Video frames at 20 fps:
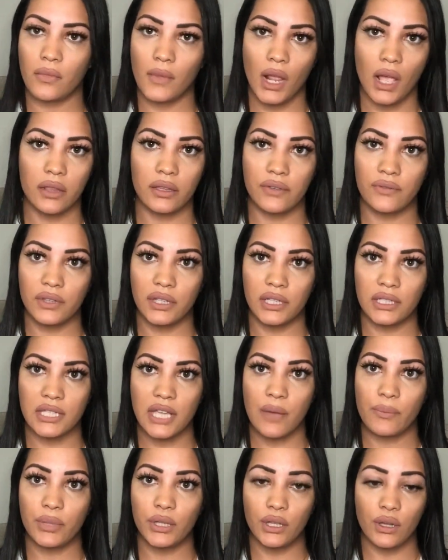I'll leave a link
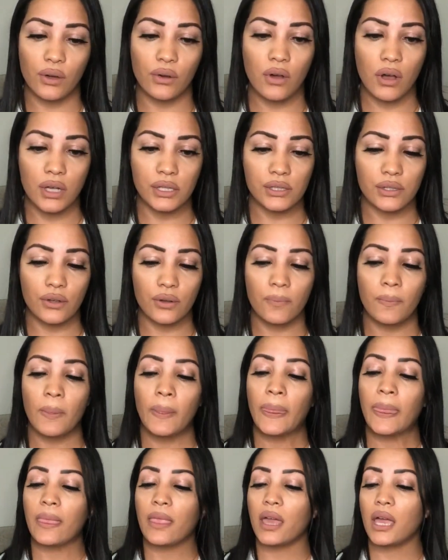down below also.
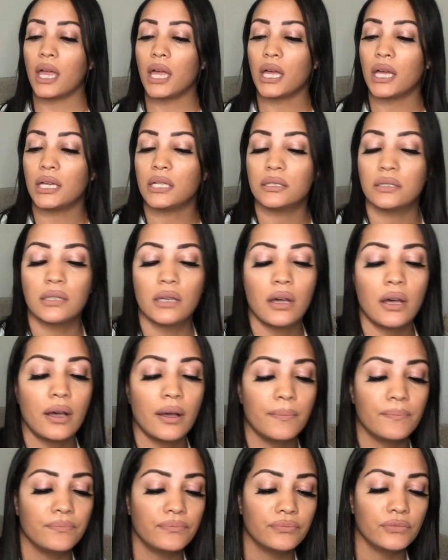And
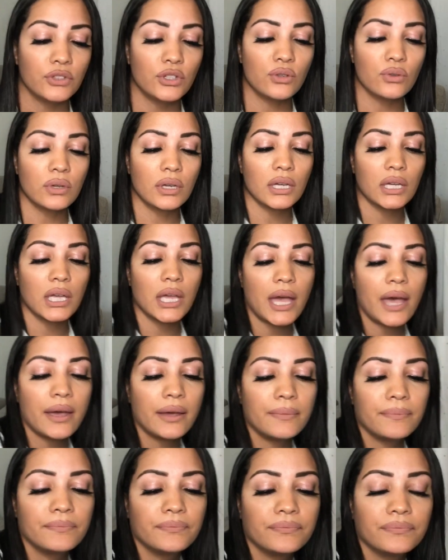you can
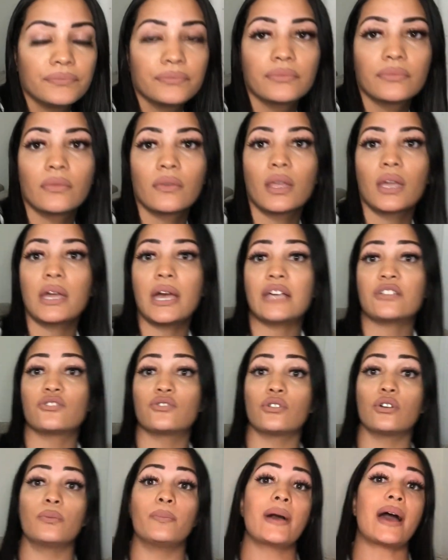get
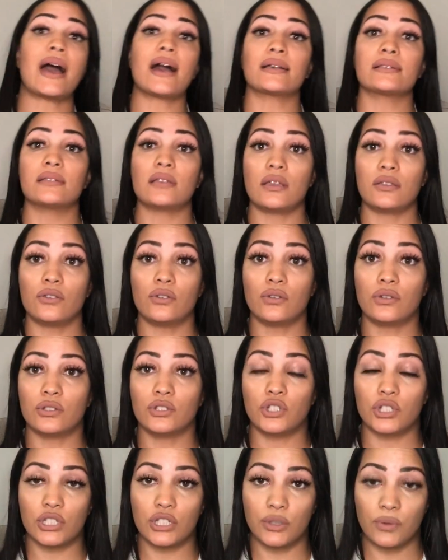castor oil packs, and you could
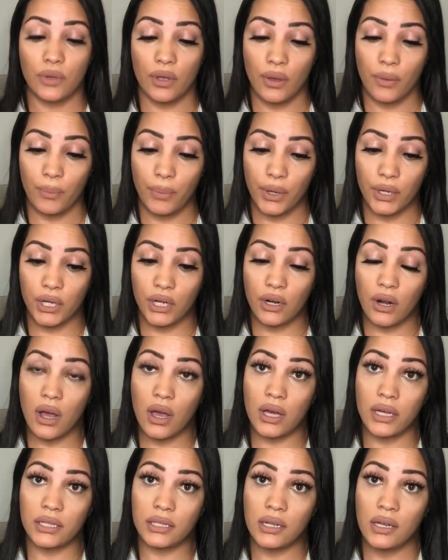just put it
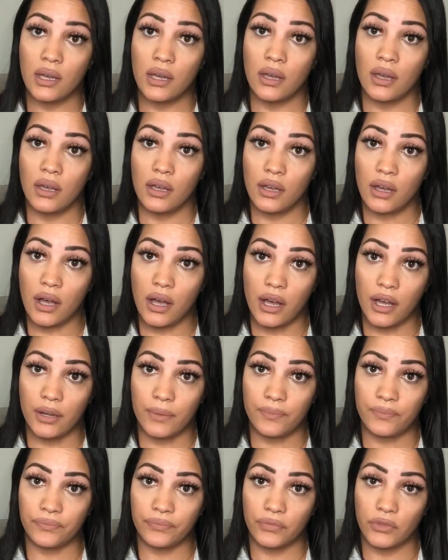on
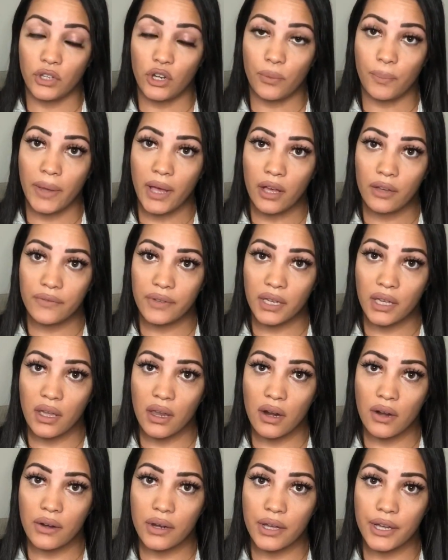your pelvic
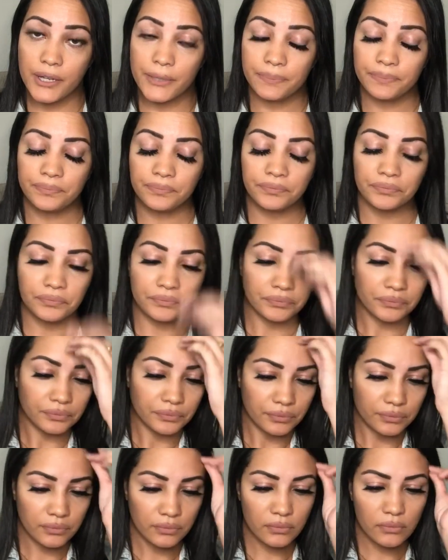area,
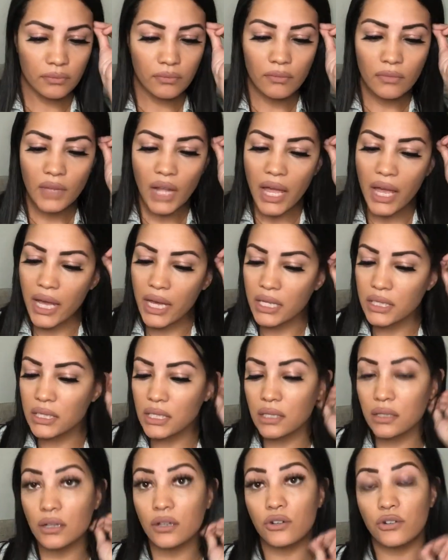and
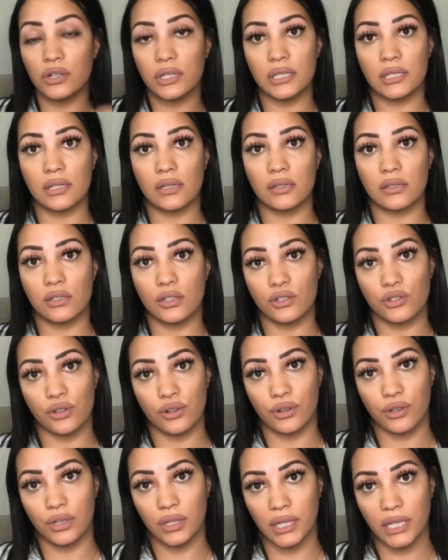it increases
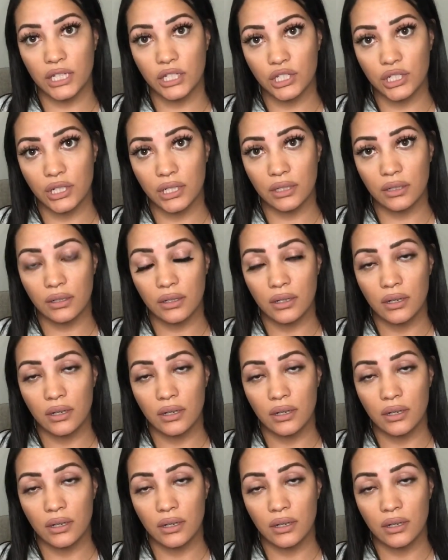circulation.